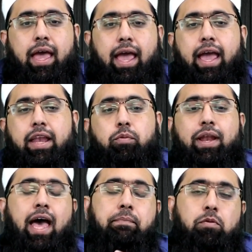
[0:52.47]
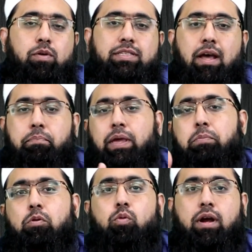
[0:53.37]
and what happened was that
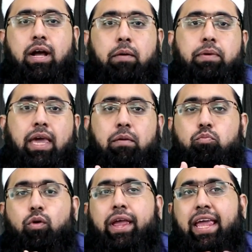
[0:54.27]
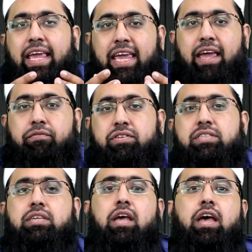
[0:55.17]
people were coming and bringing
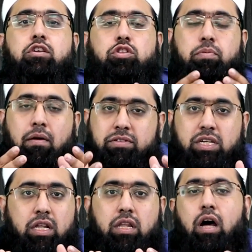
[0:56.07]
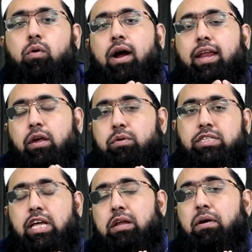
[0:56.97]
gifts to the Prophet sallallahu alaihi
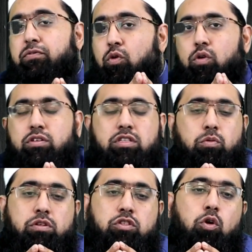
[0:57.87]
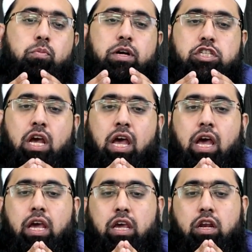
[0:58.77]
wasallam. Of course, there was so much,
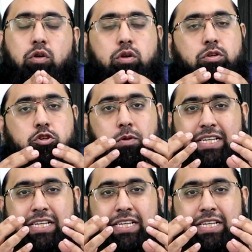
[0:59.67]
you know, there was so much